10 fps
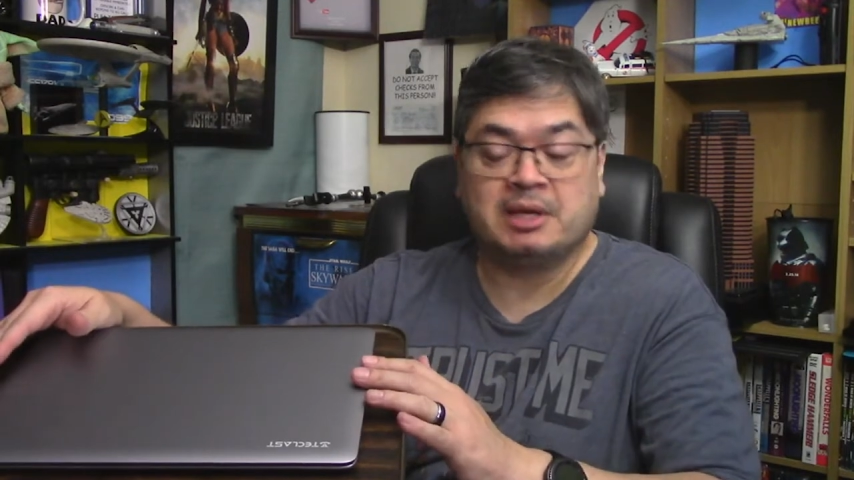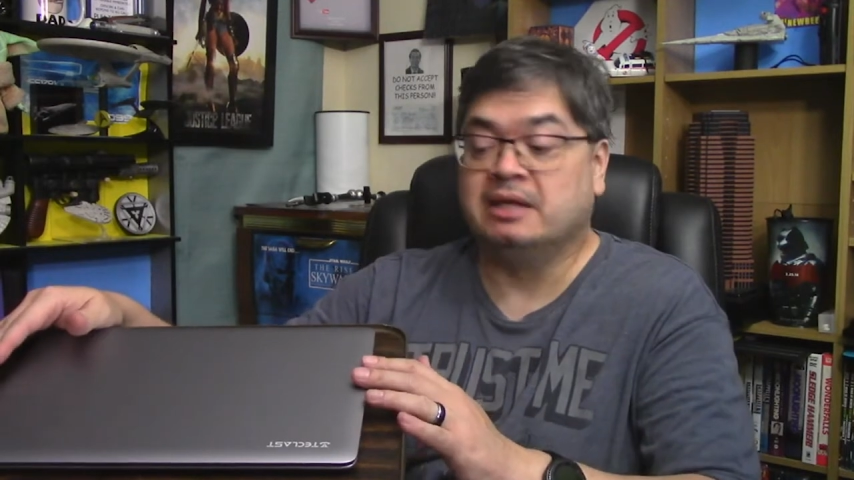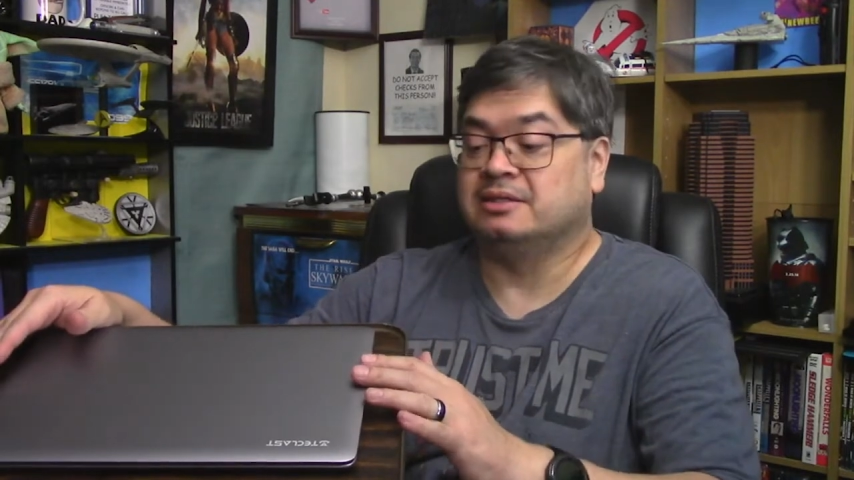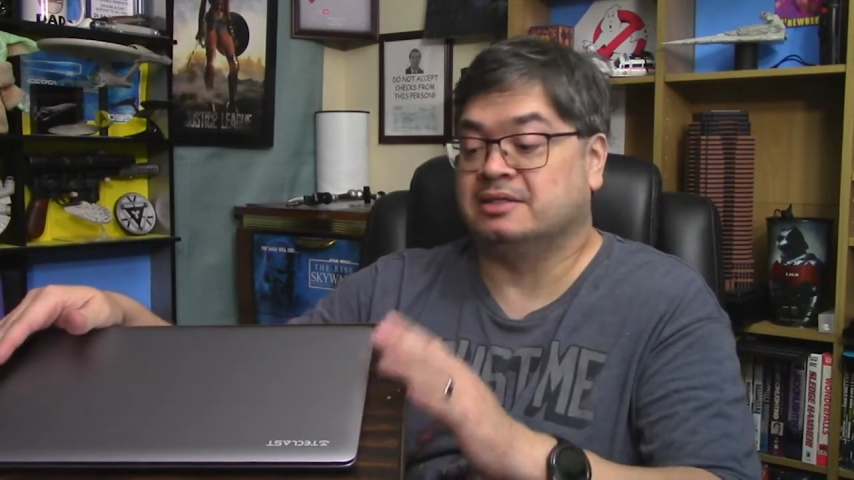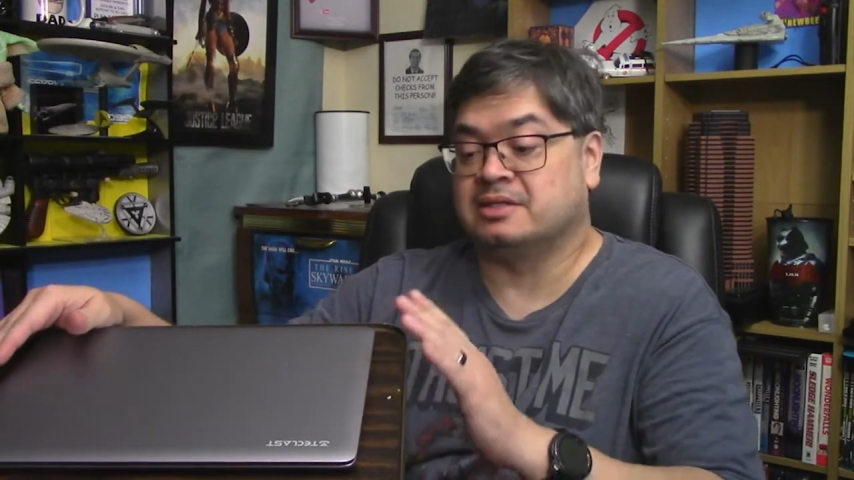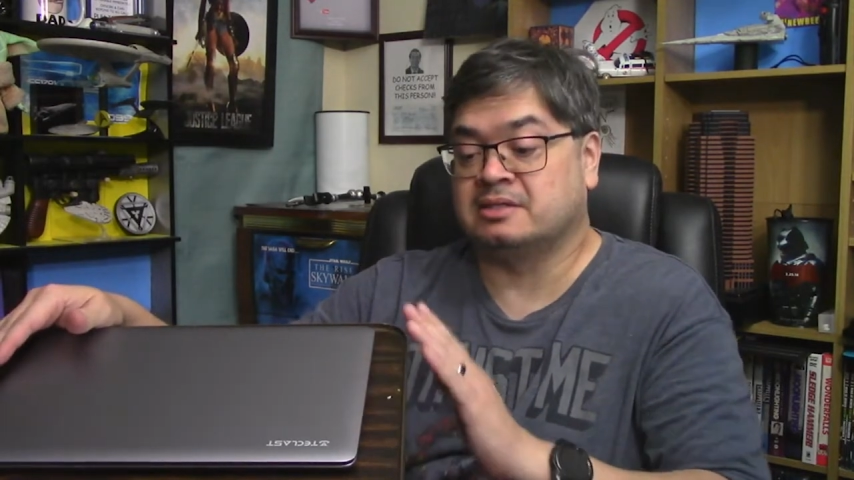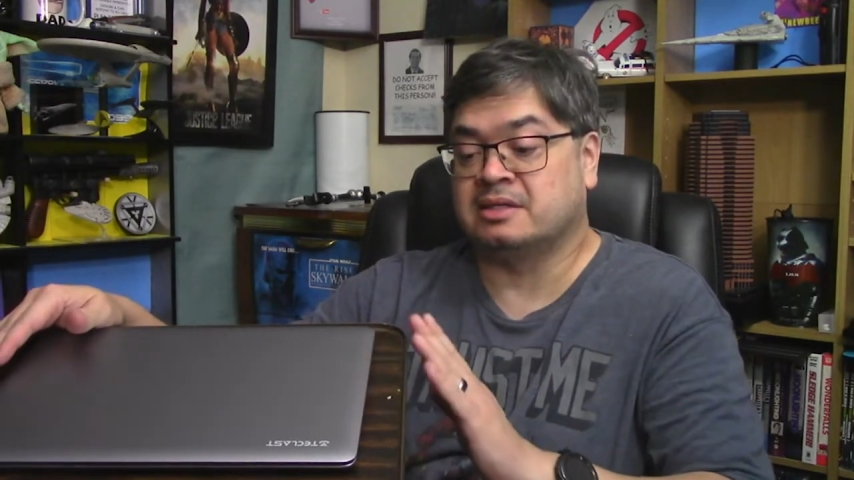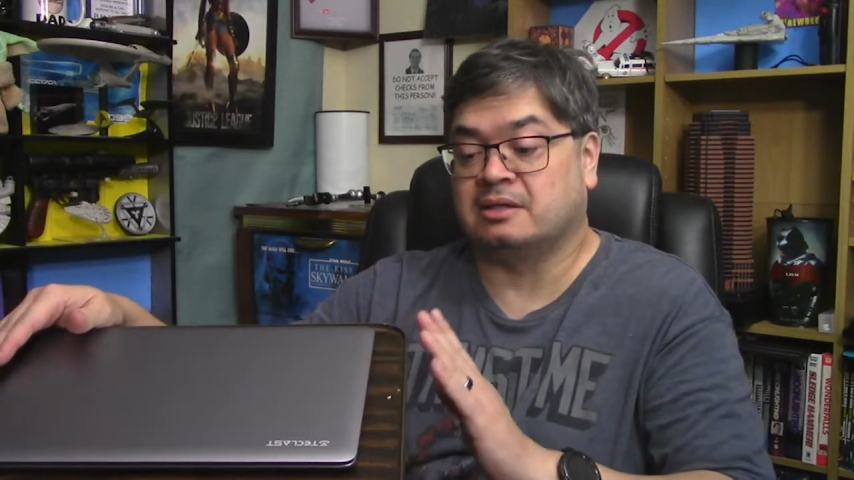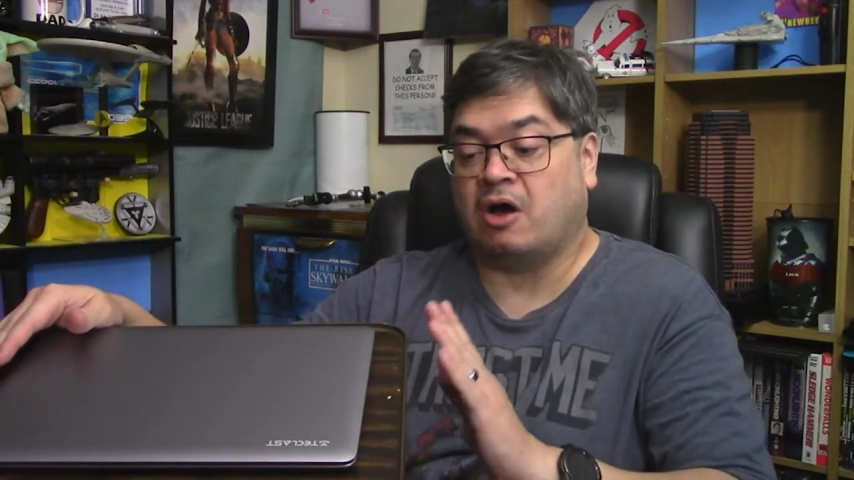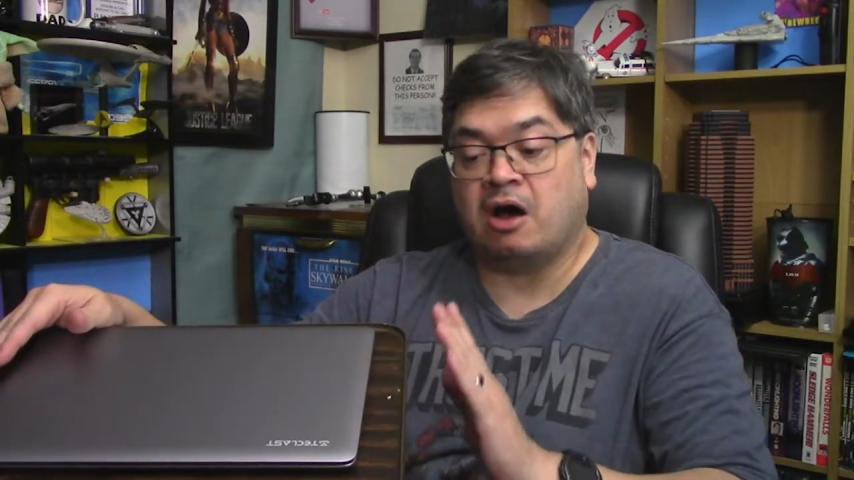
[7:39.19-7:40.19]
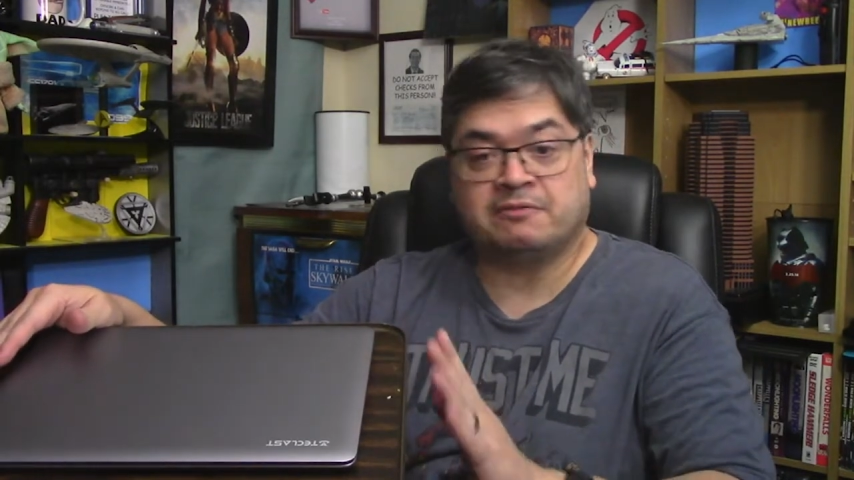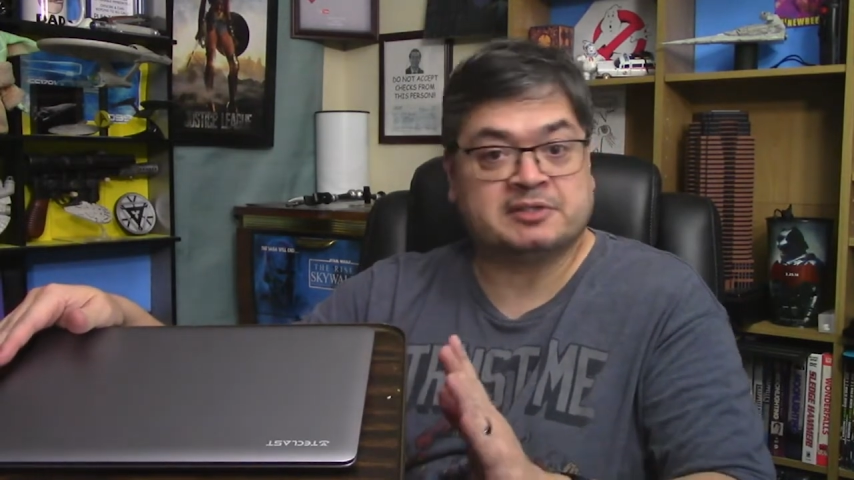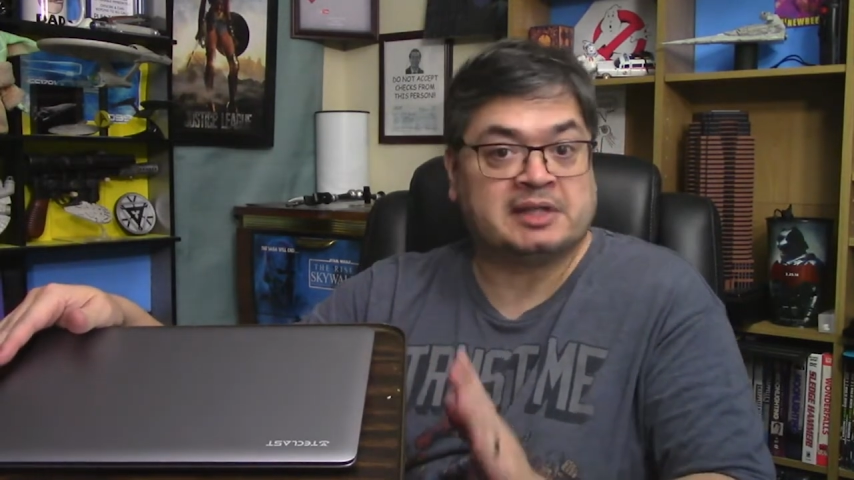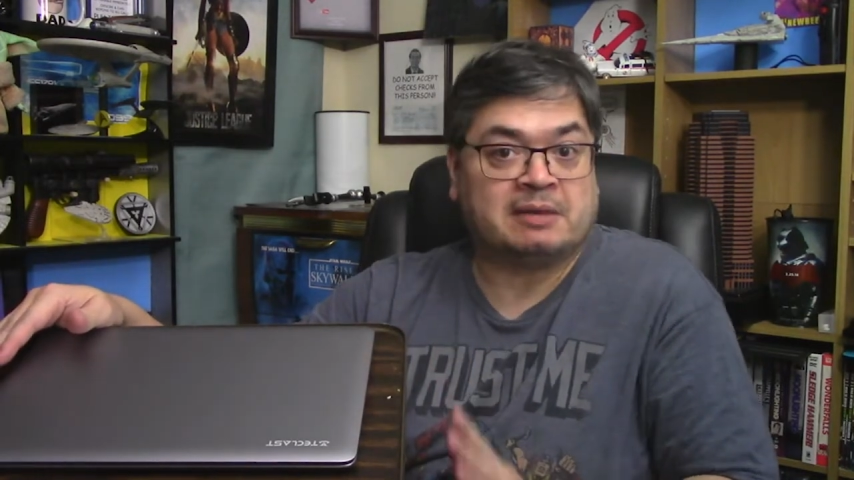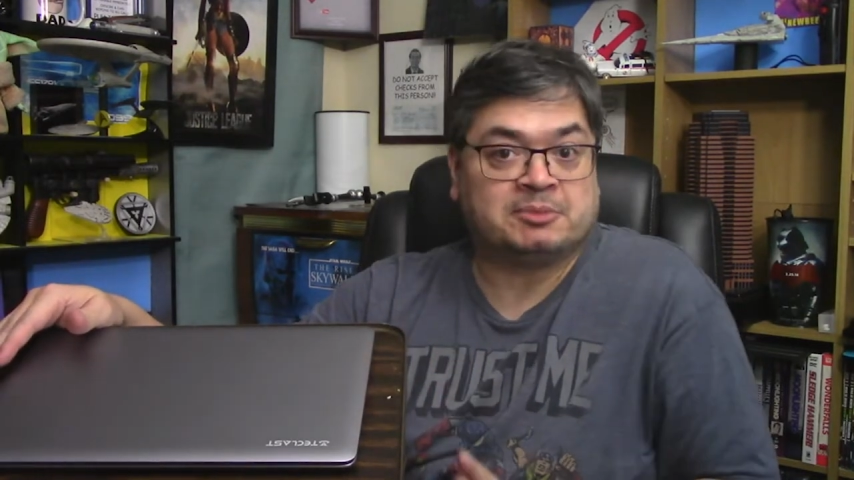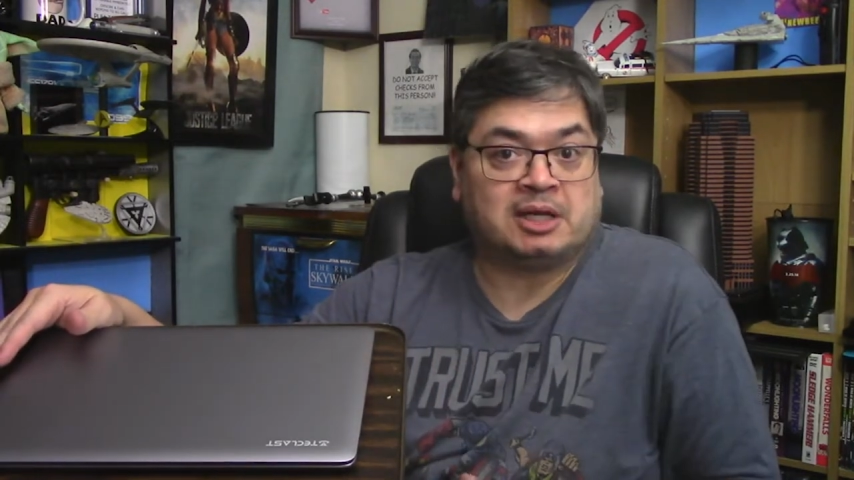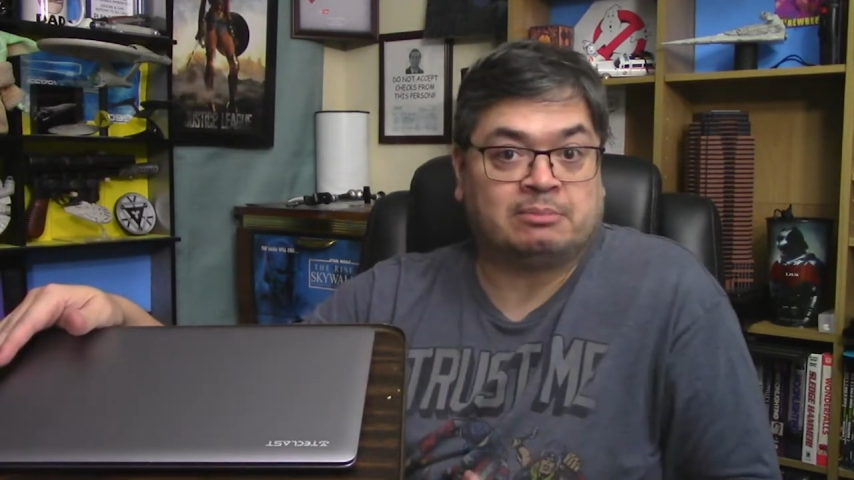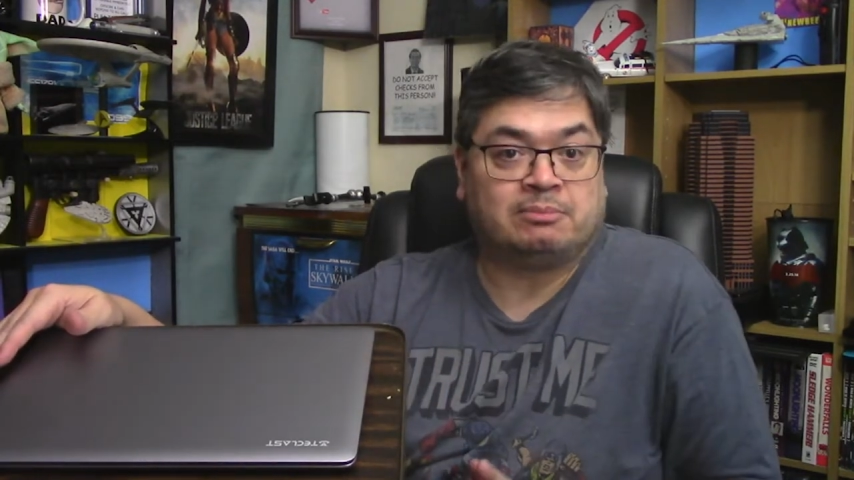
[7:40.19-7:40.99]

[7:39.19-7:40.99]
This isn't an office laptop